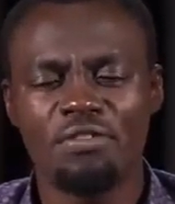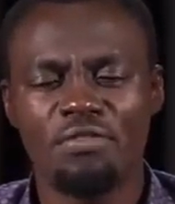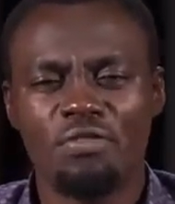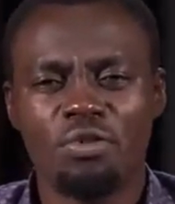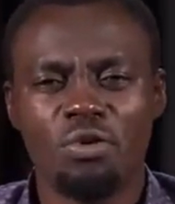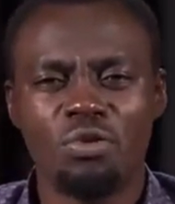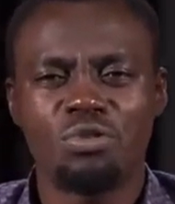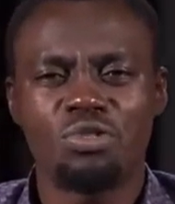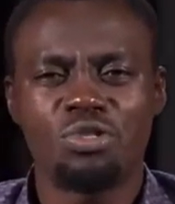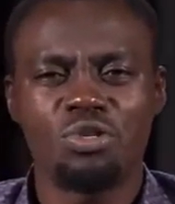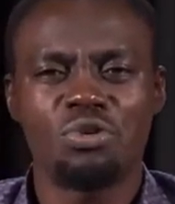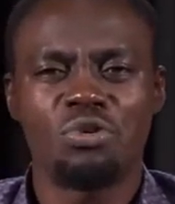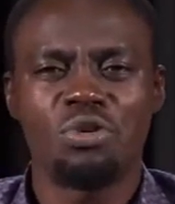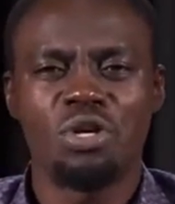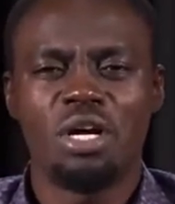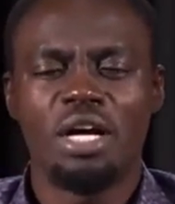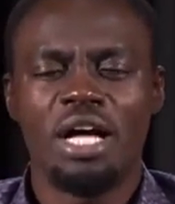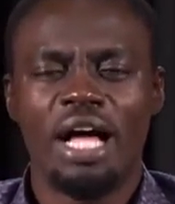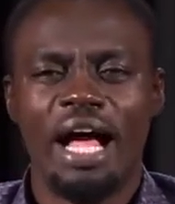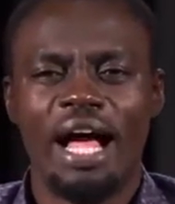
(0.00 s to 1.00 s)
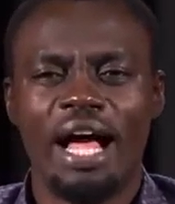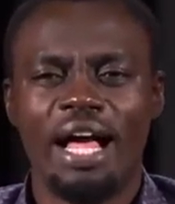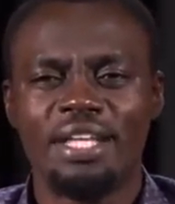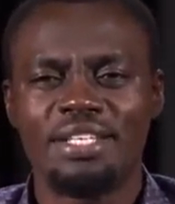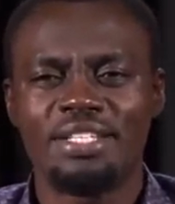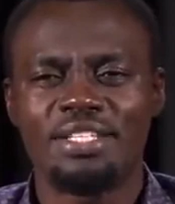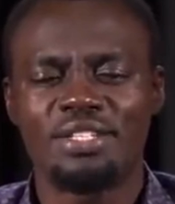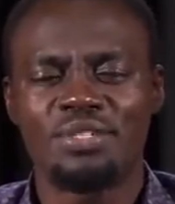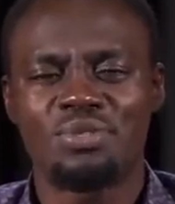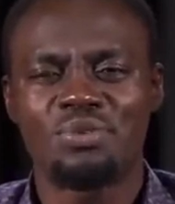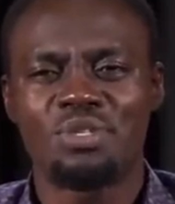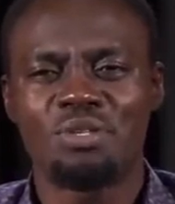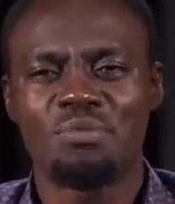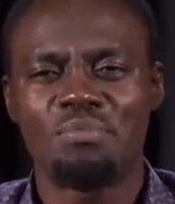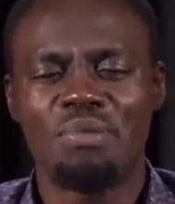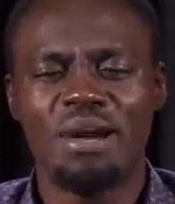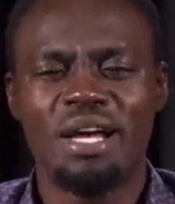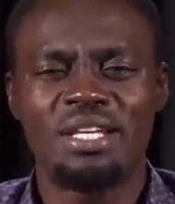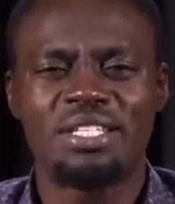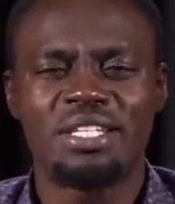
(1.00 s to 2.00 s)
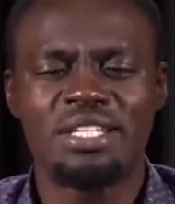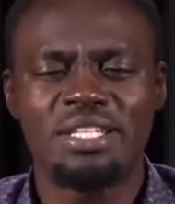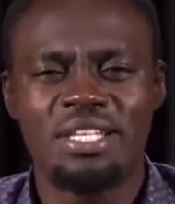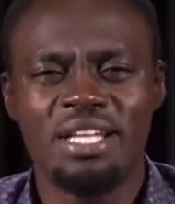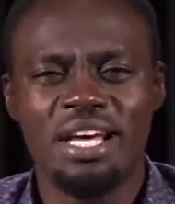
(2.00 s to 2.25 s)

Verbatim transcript: fold your hands to the brass and